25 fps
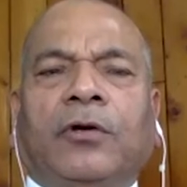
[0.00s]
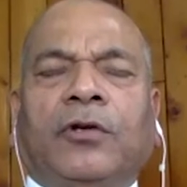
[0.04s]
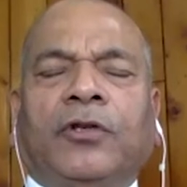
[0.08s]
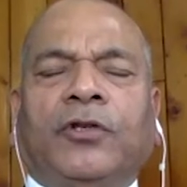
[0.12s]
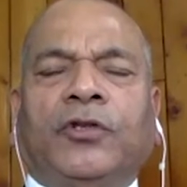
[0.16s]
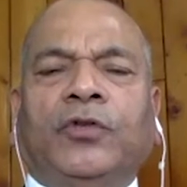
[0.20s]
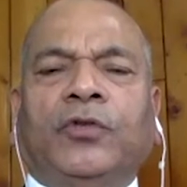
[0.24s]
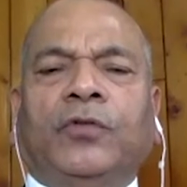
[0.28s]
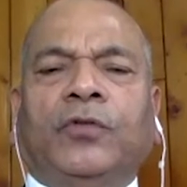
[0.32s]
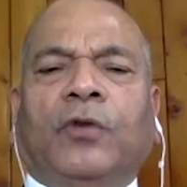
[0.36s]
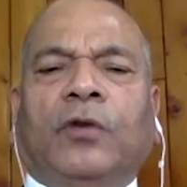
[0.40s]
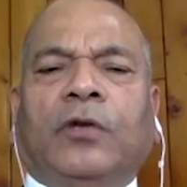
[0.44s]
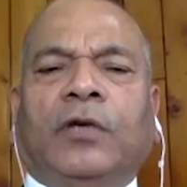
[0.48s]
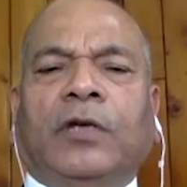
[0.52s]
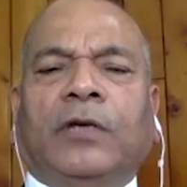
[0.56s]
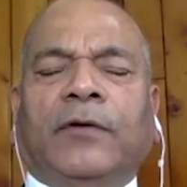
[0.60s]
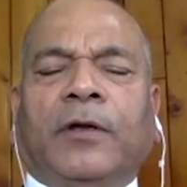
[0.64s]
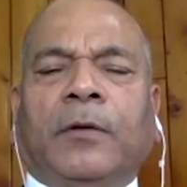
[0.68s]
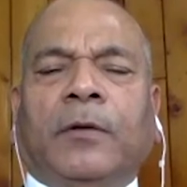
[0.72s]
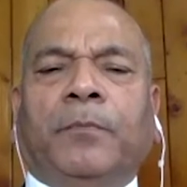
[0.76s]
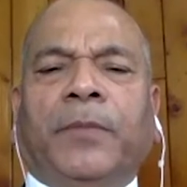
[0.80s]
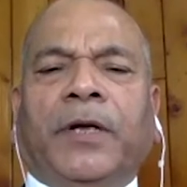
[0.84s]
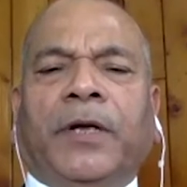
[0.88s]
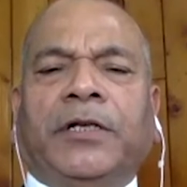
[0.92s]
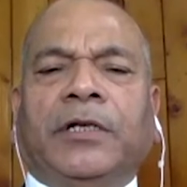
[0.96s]
to whatever
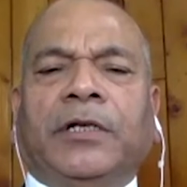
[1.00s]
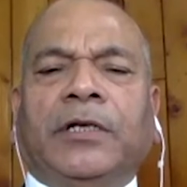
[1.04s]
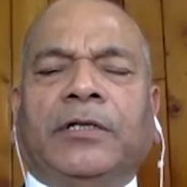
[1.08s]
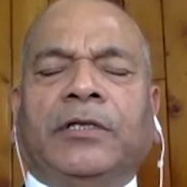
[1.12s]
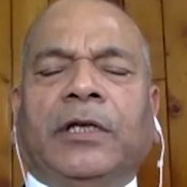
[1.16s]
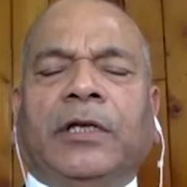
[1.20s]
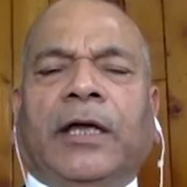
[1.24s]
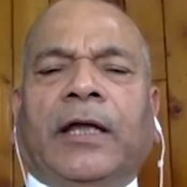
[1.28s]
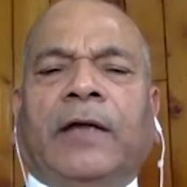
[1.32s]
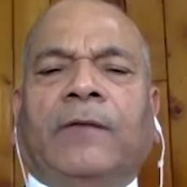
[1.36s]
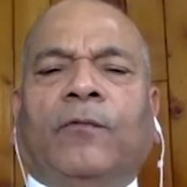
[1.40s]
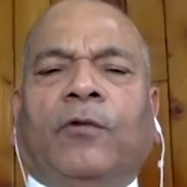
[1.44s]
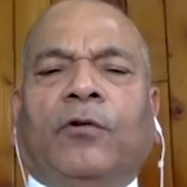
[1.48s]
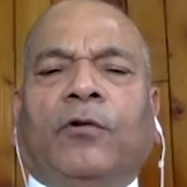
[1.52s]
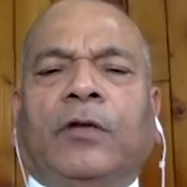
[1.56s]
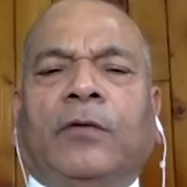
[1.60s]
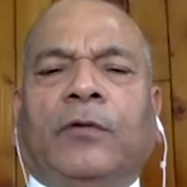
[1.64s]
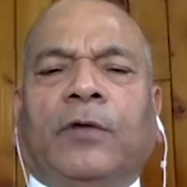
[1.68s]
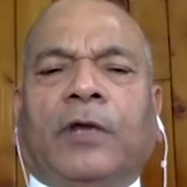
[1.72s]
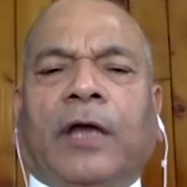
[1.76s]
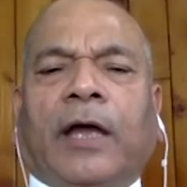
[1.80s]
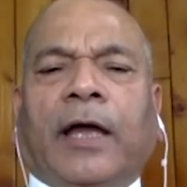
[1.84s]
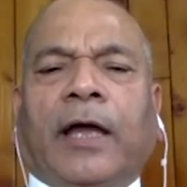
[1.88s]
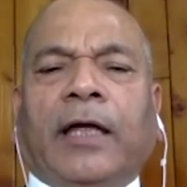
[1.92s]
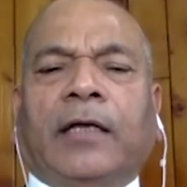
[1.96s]
measures and
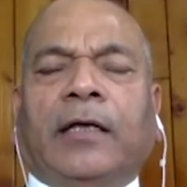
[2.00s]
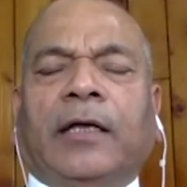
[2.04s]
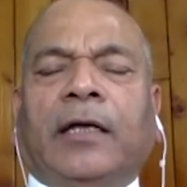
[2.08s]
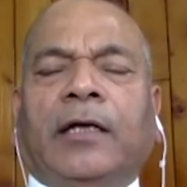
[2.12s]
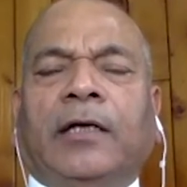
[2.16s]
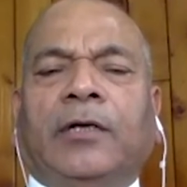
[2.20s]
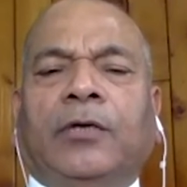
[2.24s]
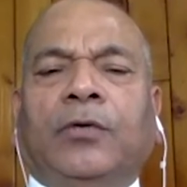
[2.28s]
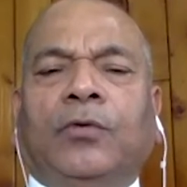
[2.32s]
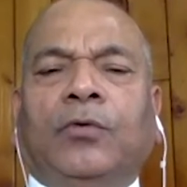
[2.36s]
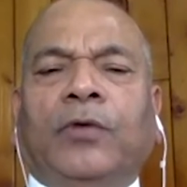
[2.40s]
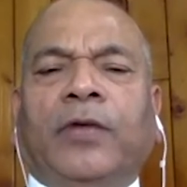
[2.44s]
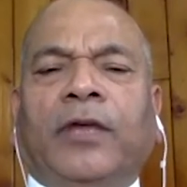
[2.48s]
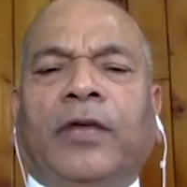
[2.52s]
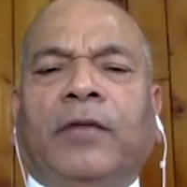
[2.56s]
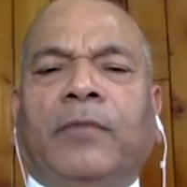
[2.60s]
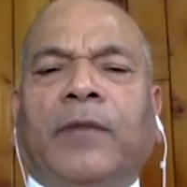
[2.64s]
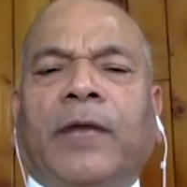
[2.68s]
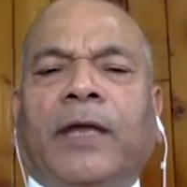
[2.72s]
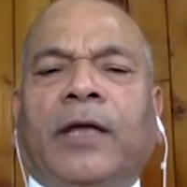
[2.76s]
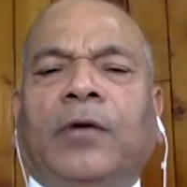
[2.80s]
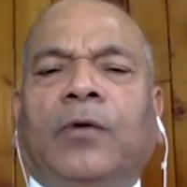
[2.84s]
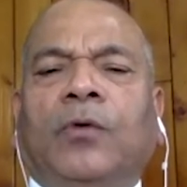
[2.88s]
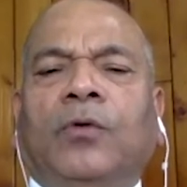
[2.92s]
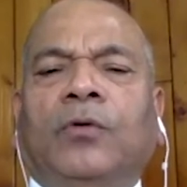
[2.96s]
whatever I can do in
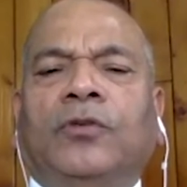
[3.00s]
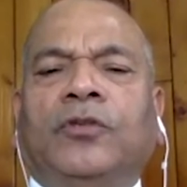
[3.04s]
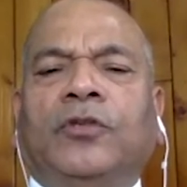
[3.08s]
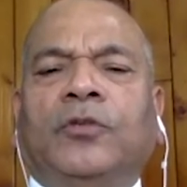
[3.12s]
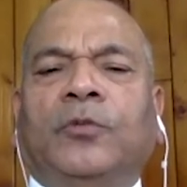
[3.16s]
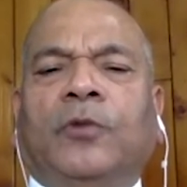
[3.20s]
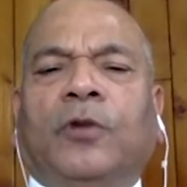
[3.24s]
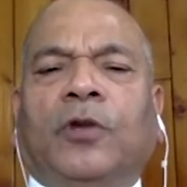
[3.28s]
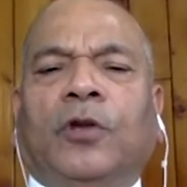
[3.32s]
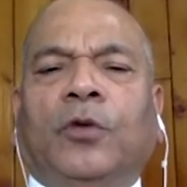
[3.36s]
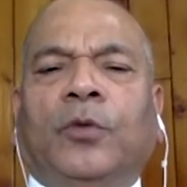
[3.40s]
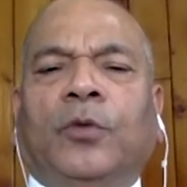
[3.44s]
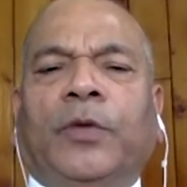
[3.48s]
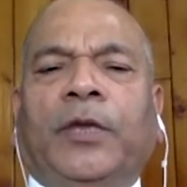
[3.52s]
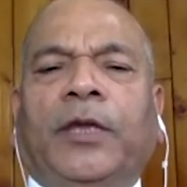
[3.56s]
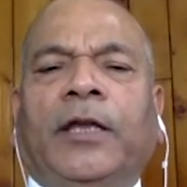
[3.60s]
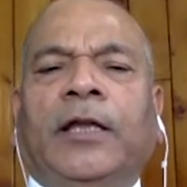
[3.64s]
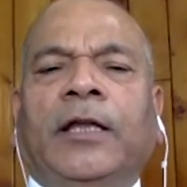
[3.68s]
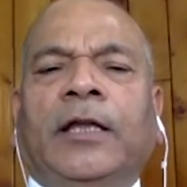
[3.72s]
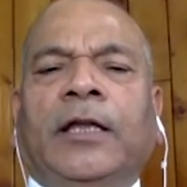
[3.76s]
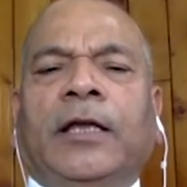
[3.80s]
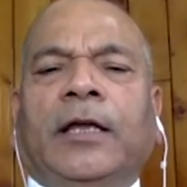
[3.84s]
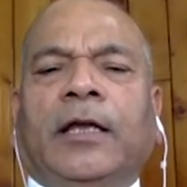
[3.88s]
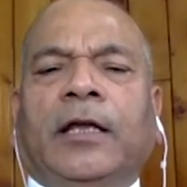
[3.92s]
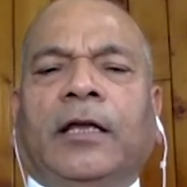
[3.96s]
my own small way,
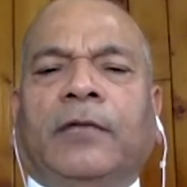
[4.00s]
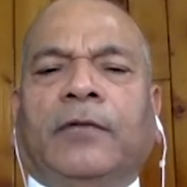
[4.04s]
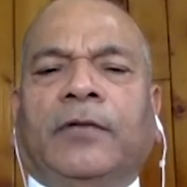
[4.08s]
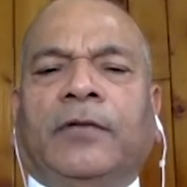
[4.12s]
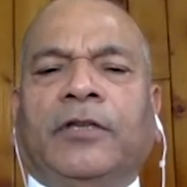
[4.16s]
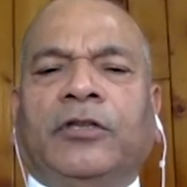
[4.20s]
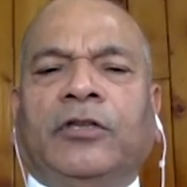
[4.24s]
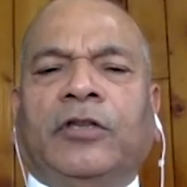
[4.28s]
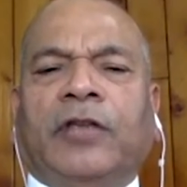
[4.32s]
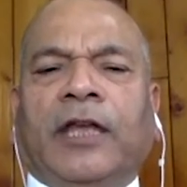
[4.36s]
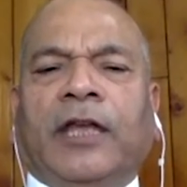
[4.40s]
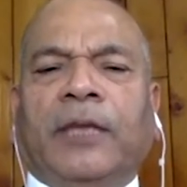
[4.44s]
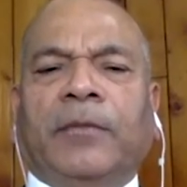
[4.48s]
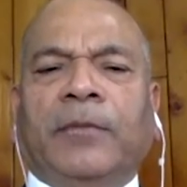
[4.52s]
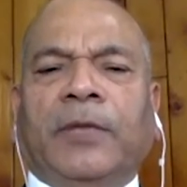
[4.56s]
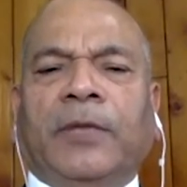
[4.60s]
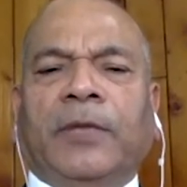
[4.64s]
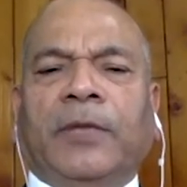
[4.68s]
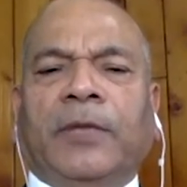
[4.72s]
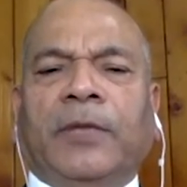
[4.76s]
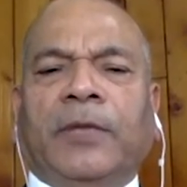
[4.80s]
request the MLA.